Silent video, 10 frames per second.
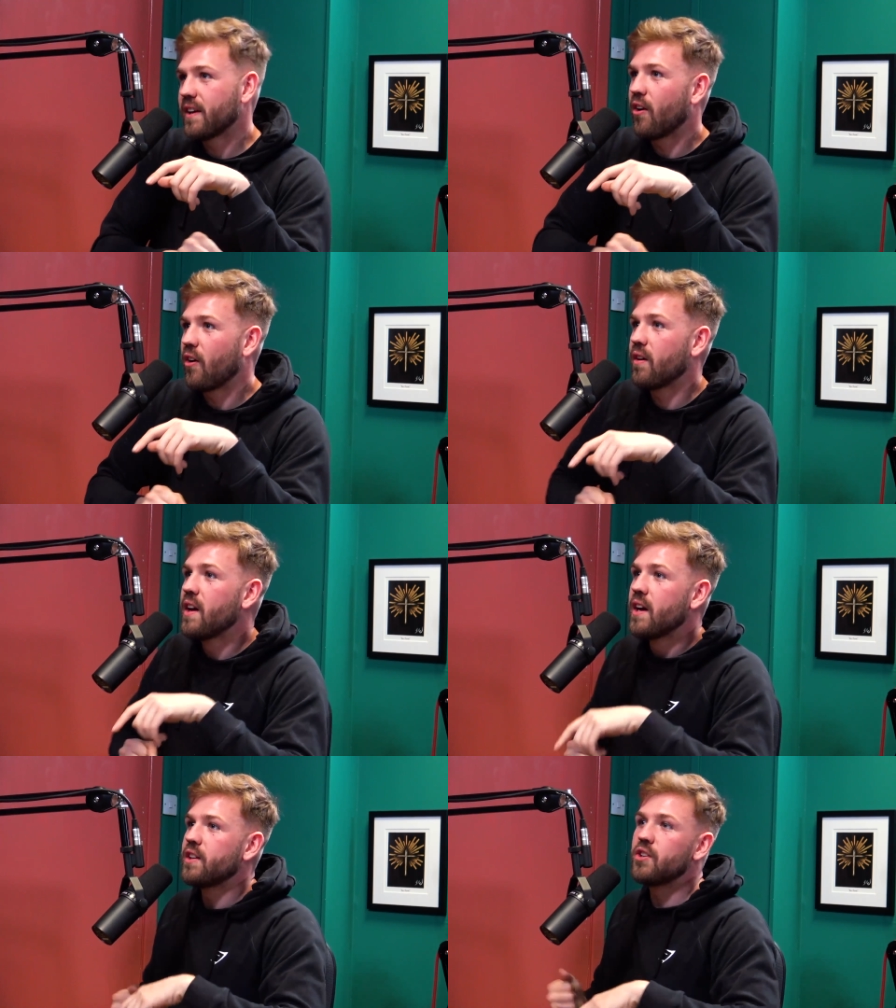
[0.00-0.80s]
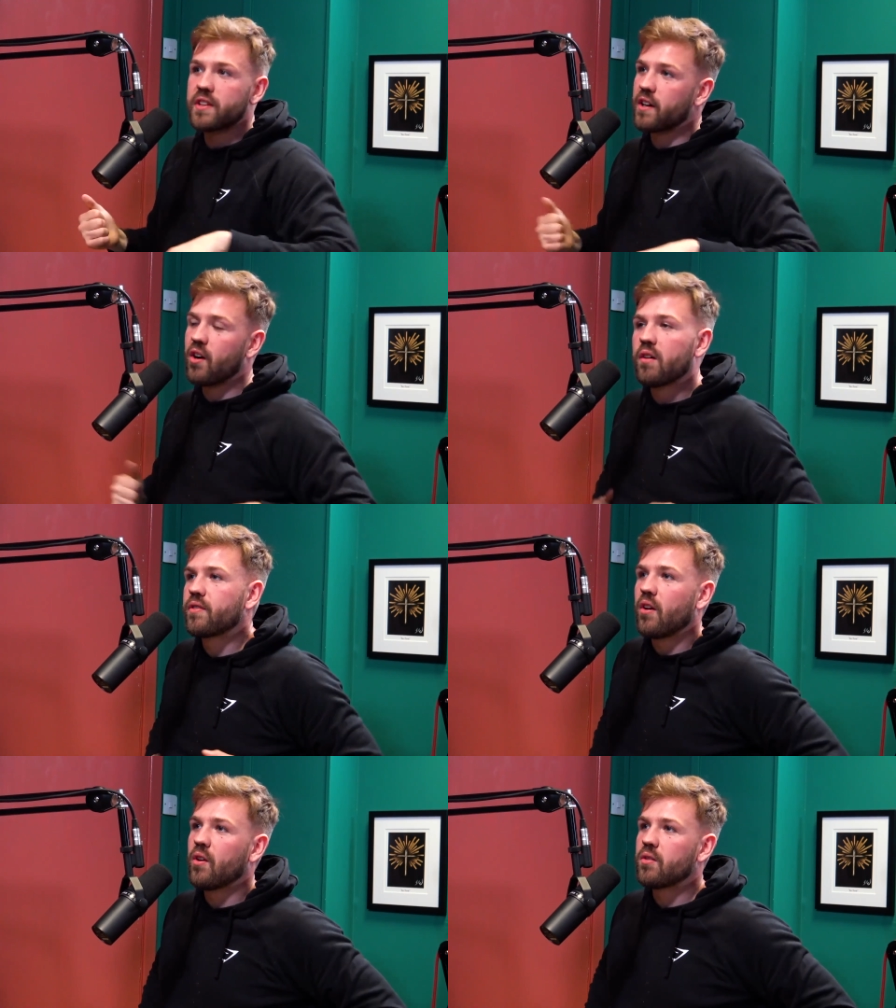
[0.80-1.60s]
caught. You used to get caught for
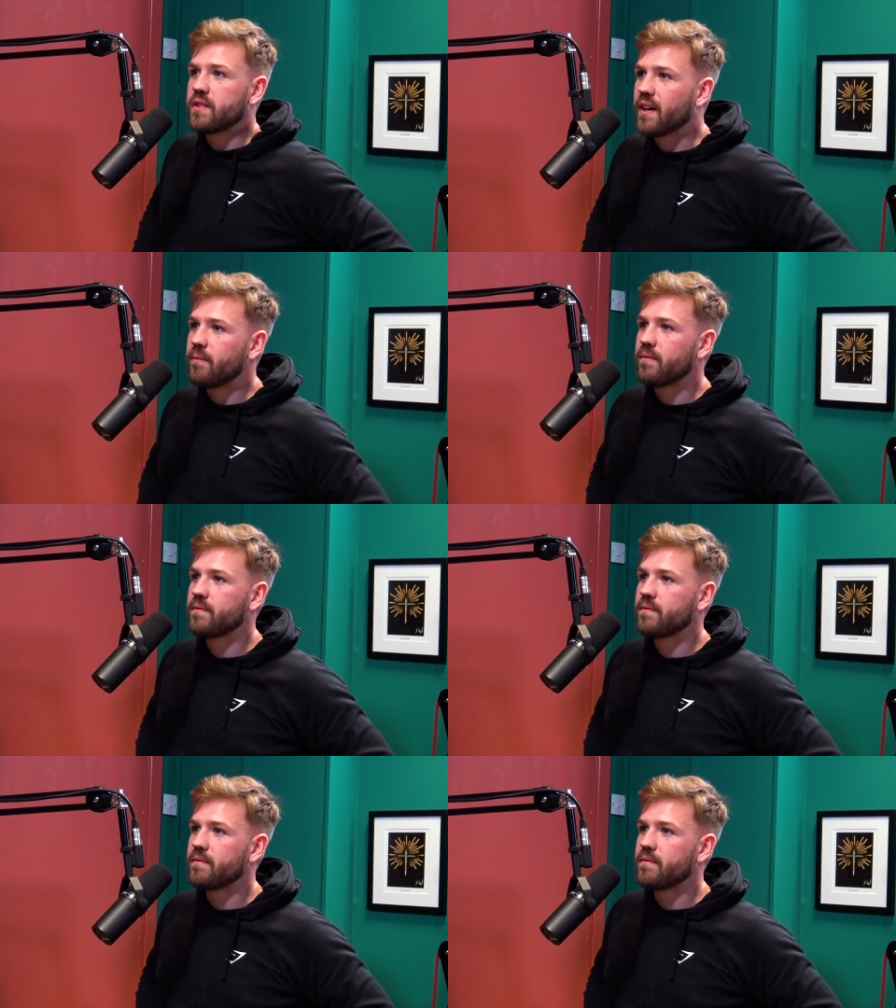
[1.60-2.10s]
it all the time.